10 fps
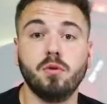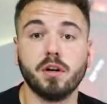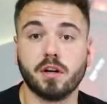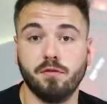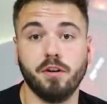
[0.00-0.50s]

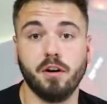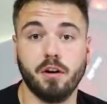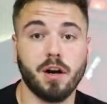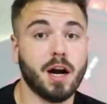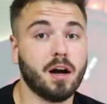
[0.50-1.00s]
want to configure
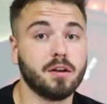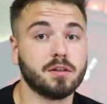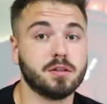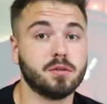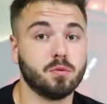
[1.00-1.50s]
your
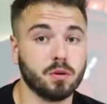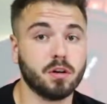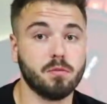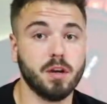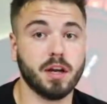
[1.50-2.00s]
house, we're
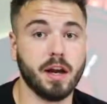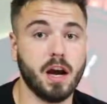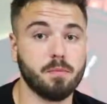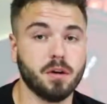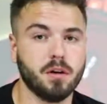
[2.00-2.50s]
gonna make it
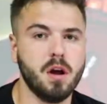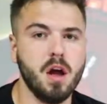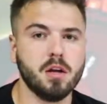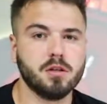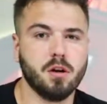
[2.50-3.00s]
happen.
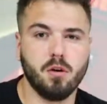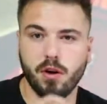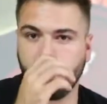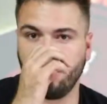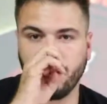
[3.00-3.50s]
So
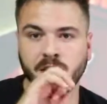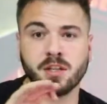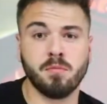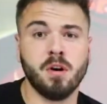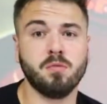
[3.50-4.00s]
if you guys
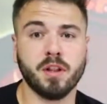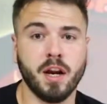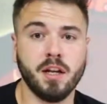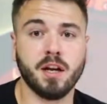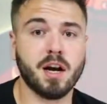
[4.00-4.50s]
come up with
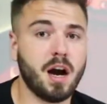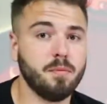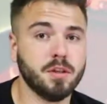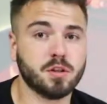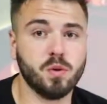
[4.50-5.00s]
any
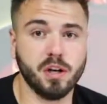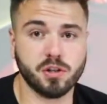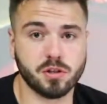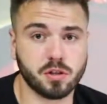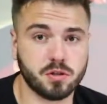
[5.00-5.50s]
comments,
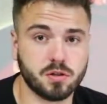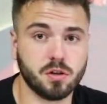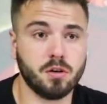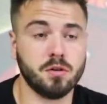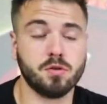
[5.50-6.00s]
questions,
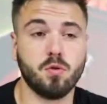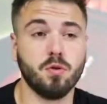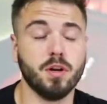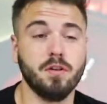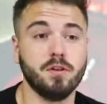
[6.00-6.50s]
concerns,
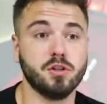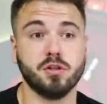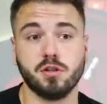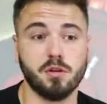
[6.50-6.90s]
or even just